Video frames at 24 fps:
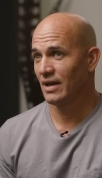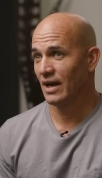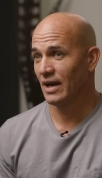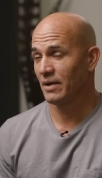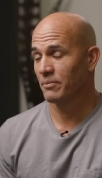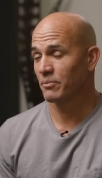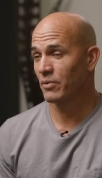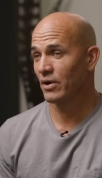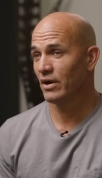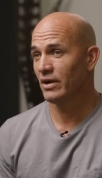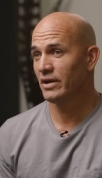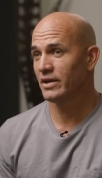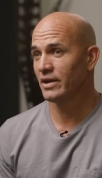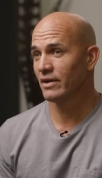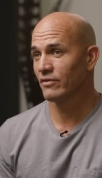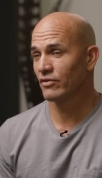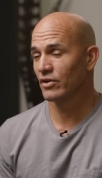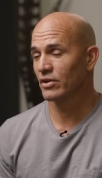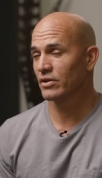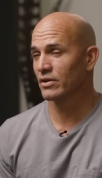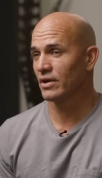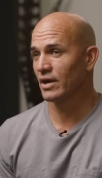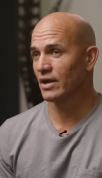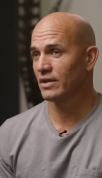I probably
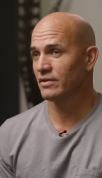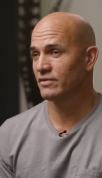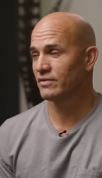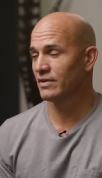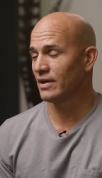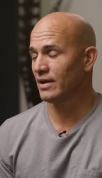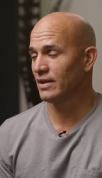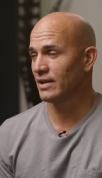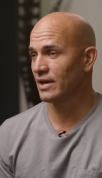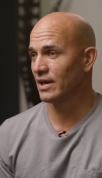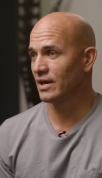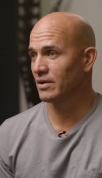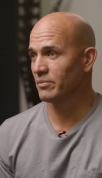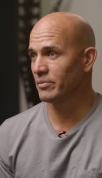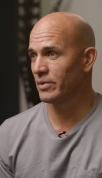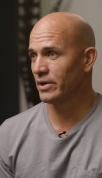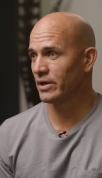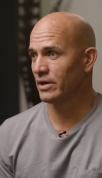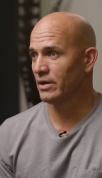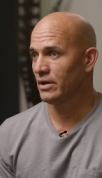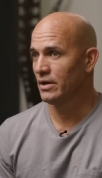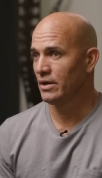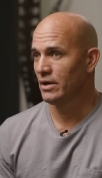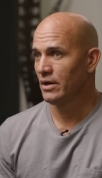never thought I'd say that,
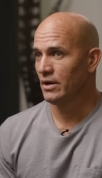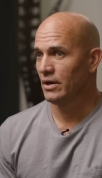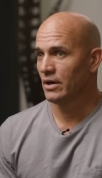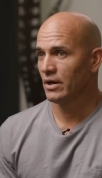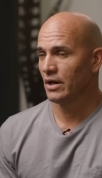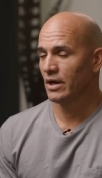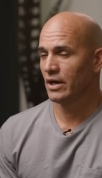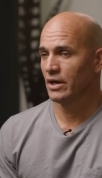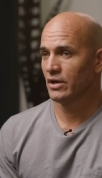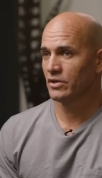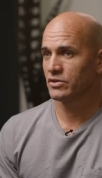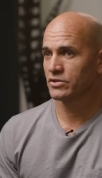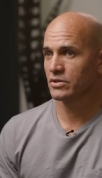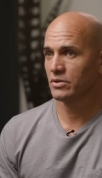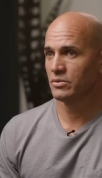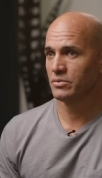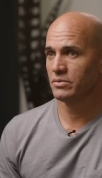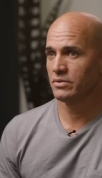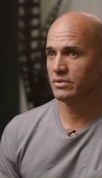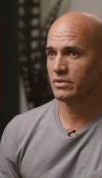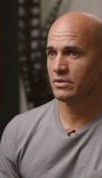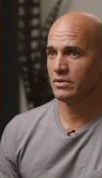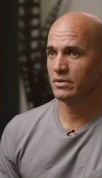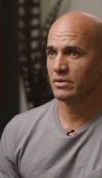but I
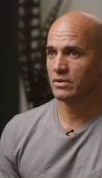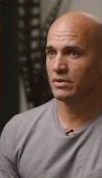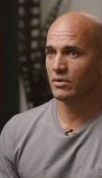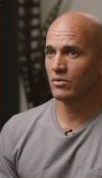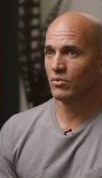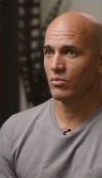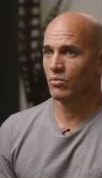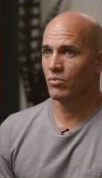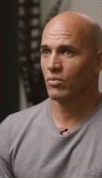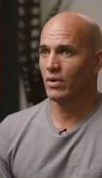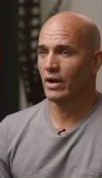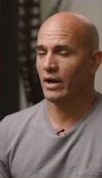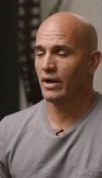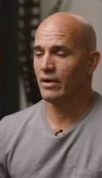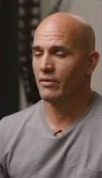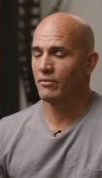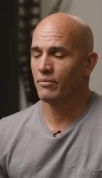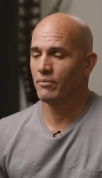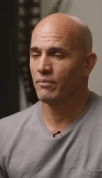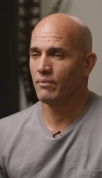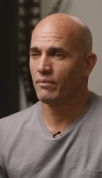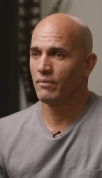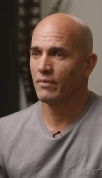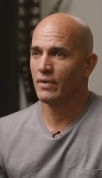also I
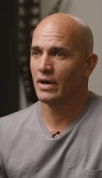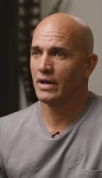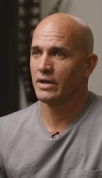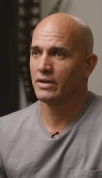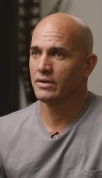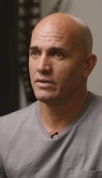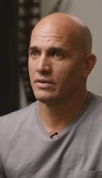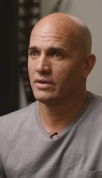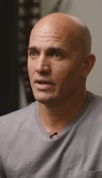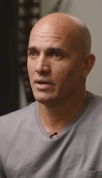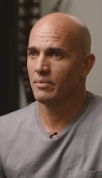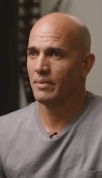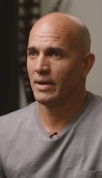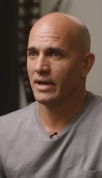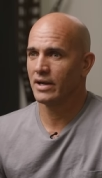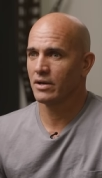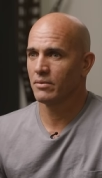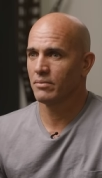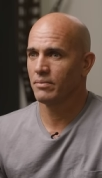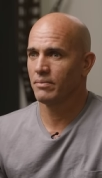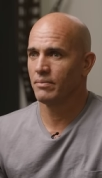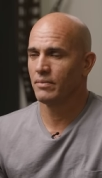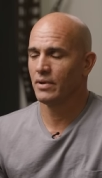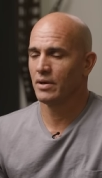I did make
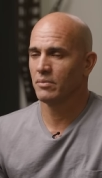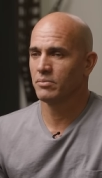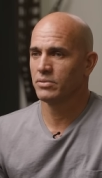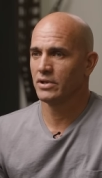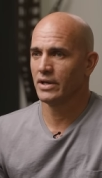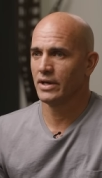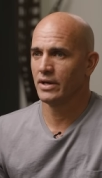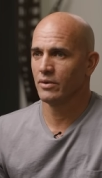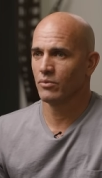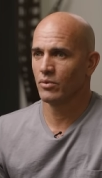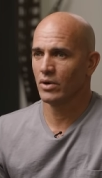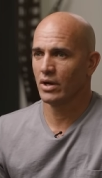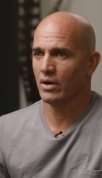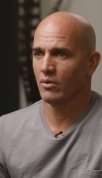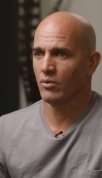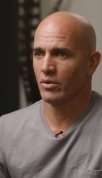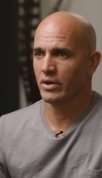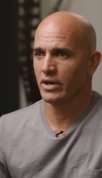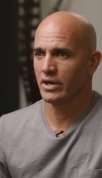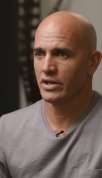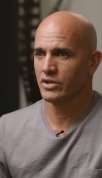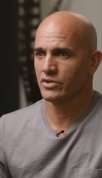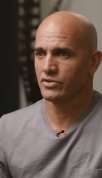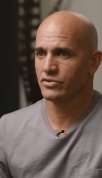a, a plan where I
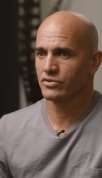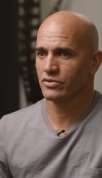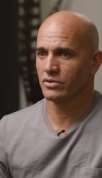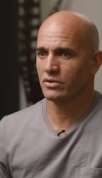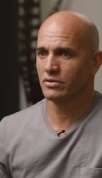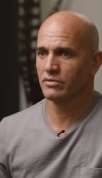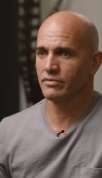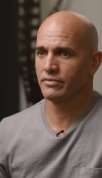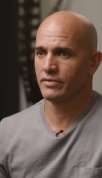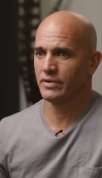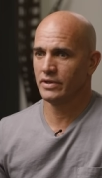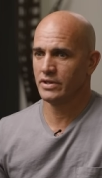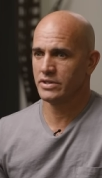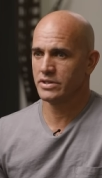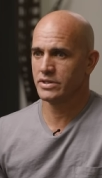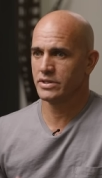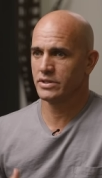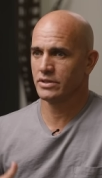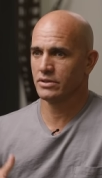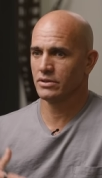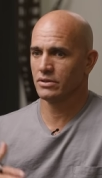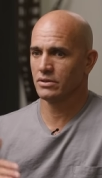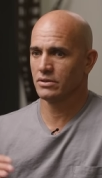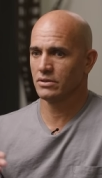wanted to surf
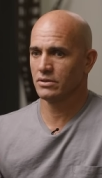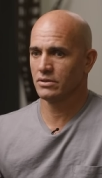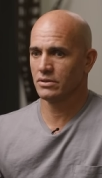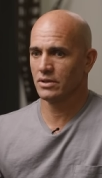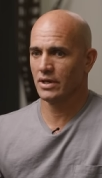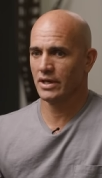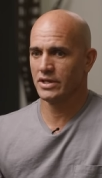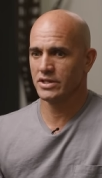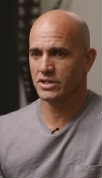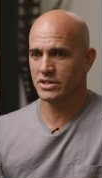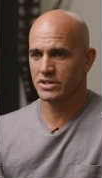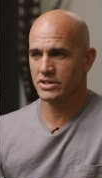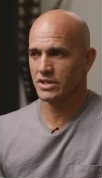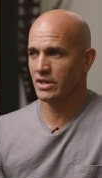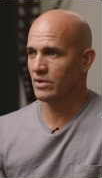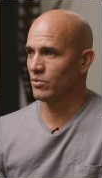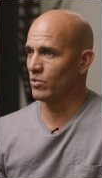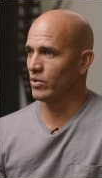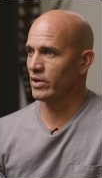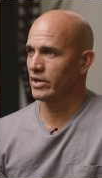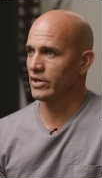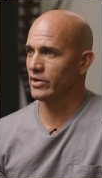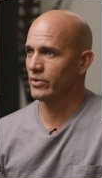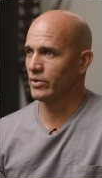until I just
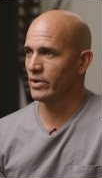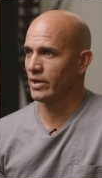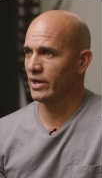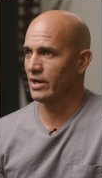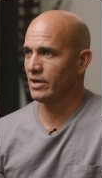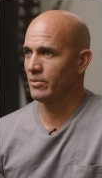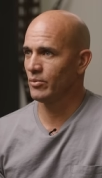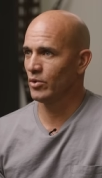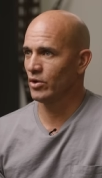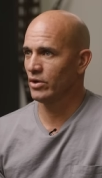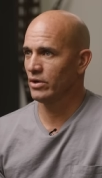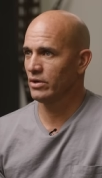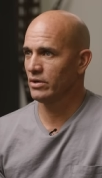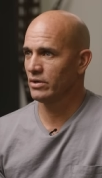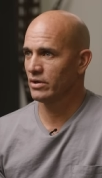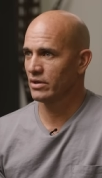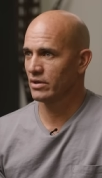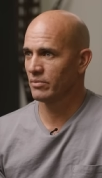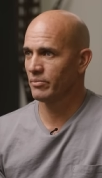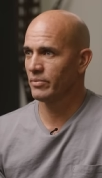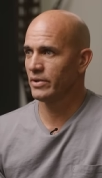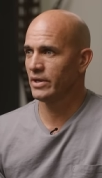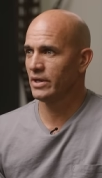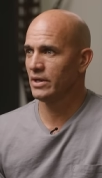didn't want to do it anymore,
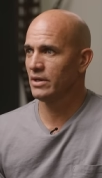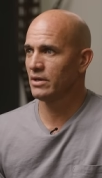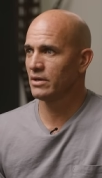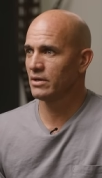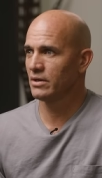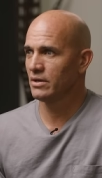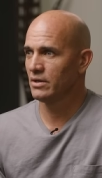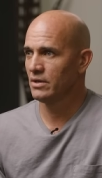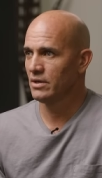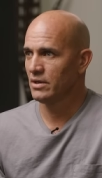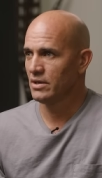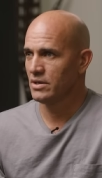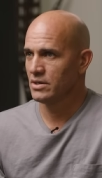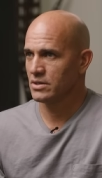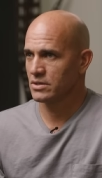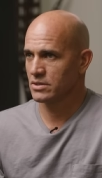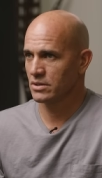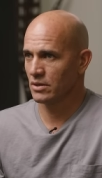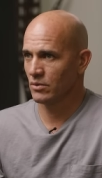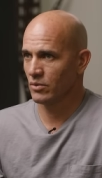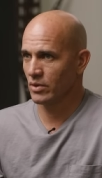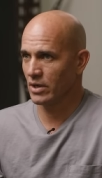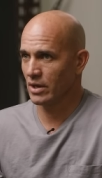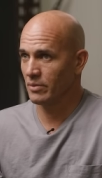compete.
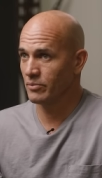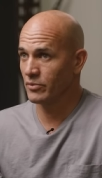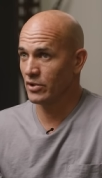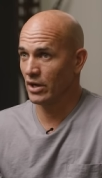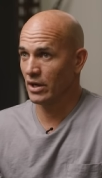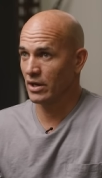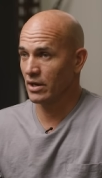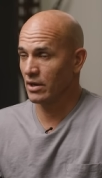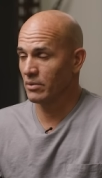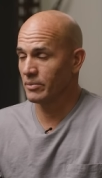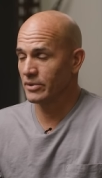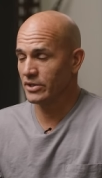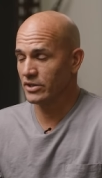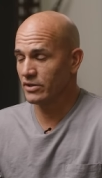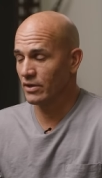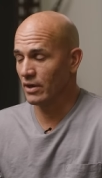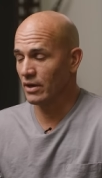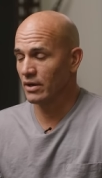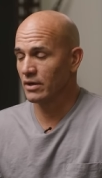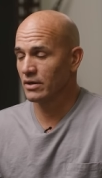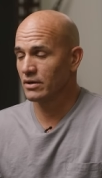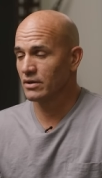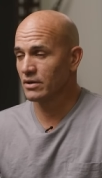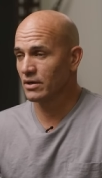So when I'm done, I'll be
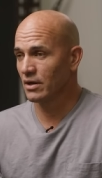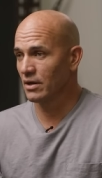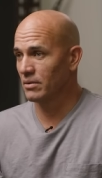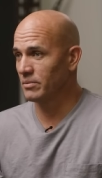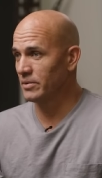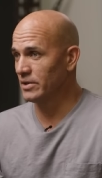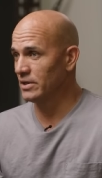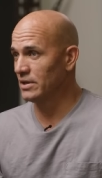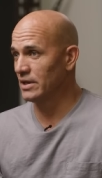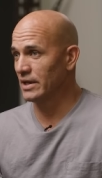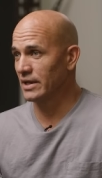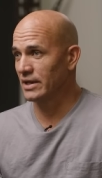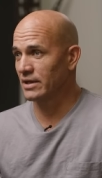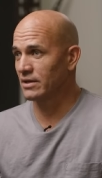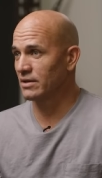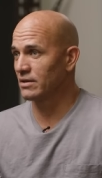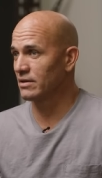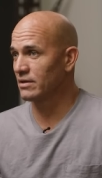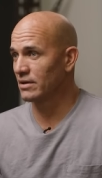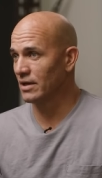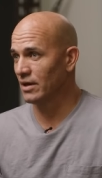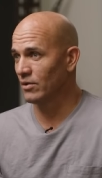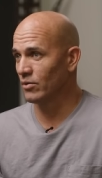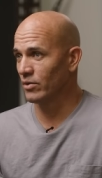done. I'll be like
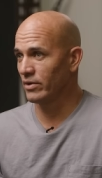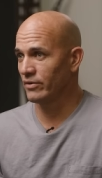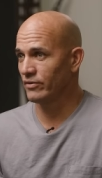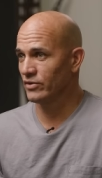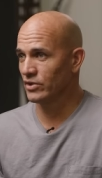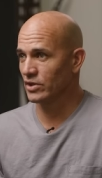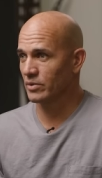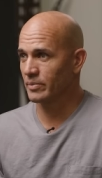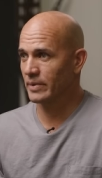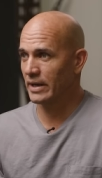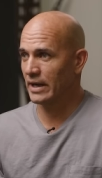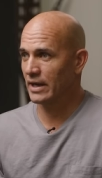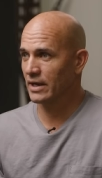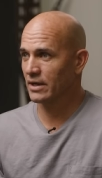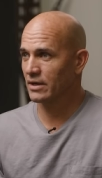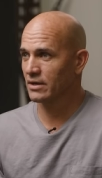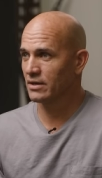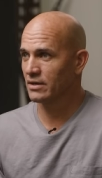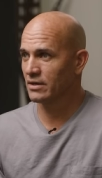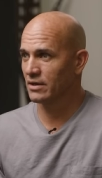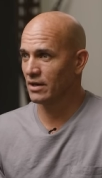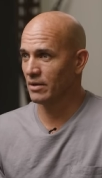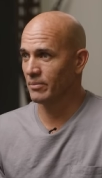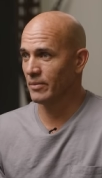I won't even look back.
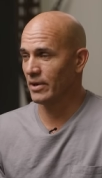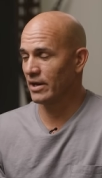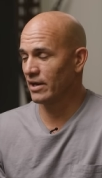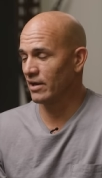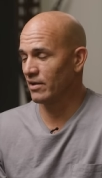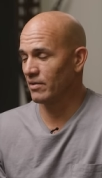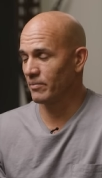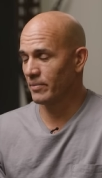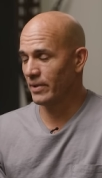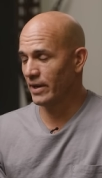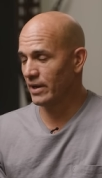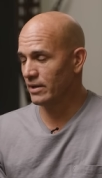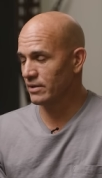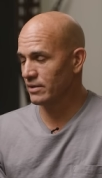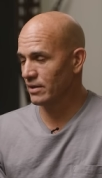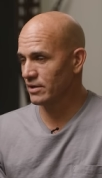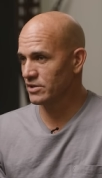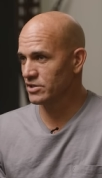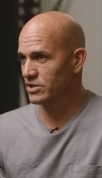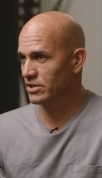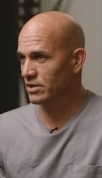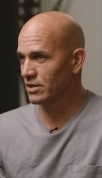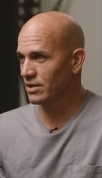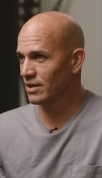I might not even pay
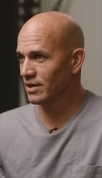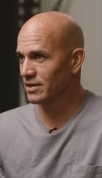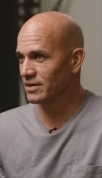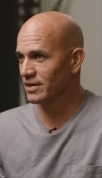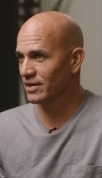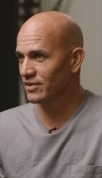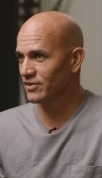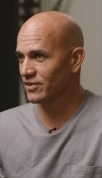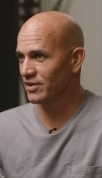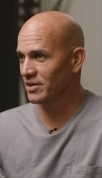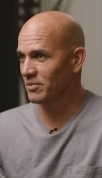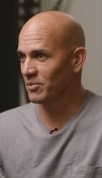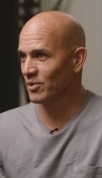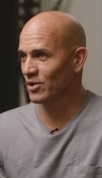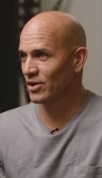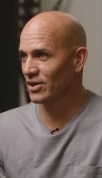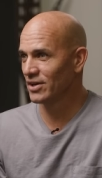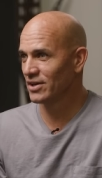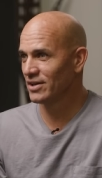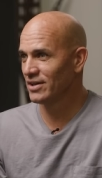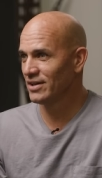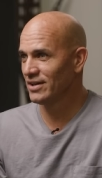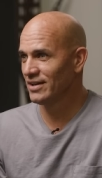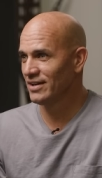attention to contests
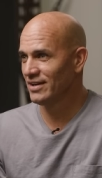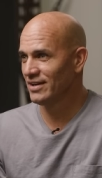anymore.